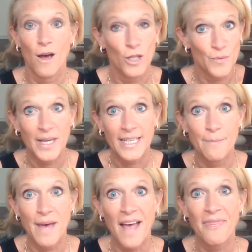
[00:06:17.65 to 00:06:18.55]
Only way to
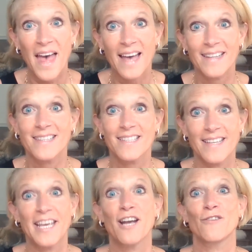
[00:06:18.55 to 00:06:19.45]
combat that is to
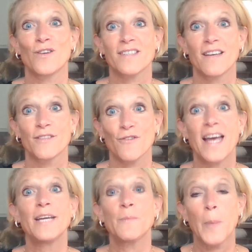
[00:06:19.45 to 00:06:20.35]
take care of ourselves, all
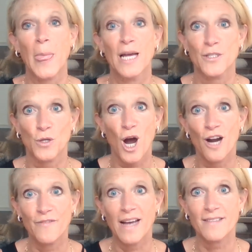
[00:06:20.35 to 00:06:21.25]
right? So
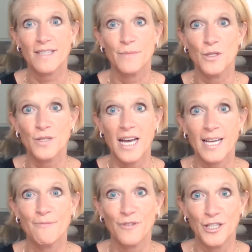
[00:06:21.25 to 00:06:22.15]
carve out some you
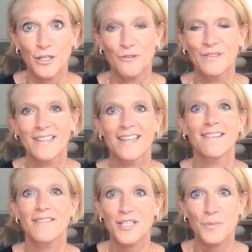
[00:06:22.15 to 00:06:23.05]
time for you
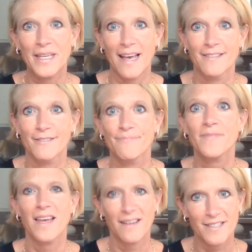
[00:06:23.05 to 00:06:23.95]
this weekend,
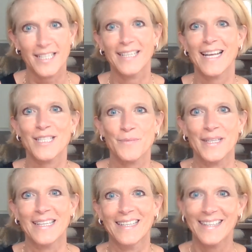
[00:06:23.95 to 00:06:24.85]
and I'll see you next
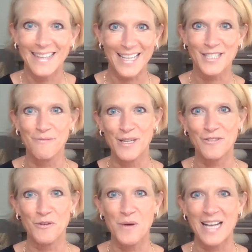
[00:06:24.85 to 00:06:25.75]
week. Thanks so
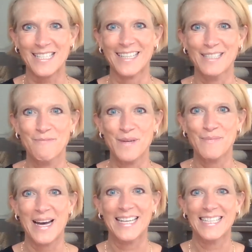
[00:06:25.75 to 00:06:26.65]
much for watching.
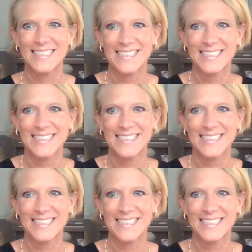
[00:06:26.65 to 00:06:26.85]
Bye-bye.